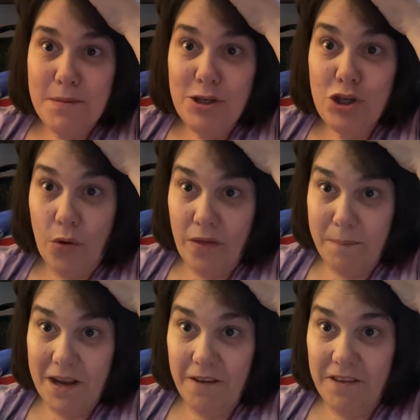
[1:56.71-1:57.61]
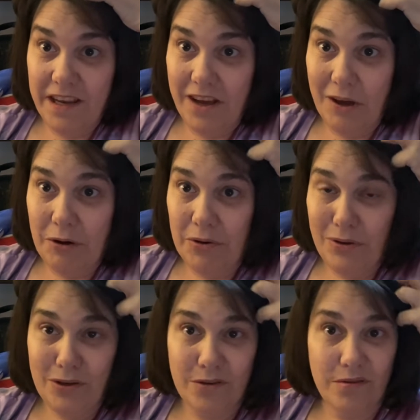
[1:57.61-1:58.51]
Show them in a video.
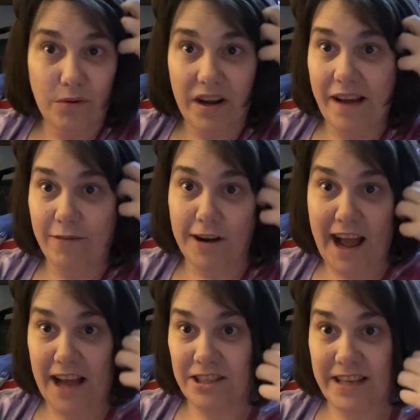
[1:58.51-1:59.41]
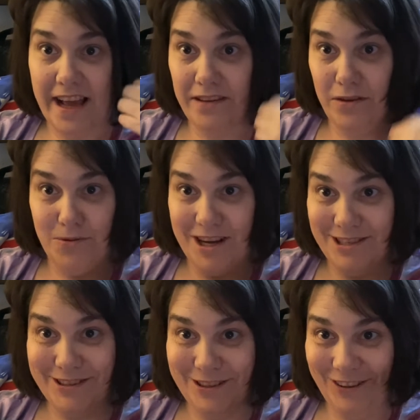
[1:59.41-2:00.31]
Use whatever hashtag you want
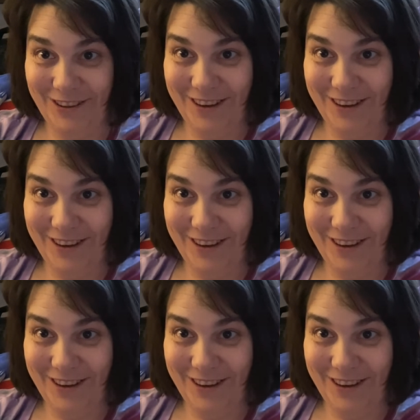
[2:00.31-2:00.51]
to.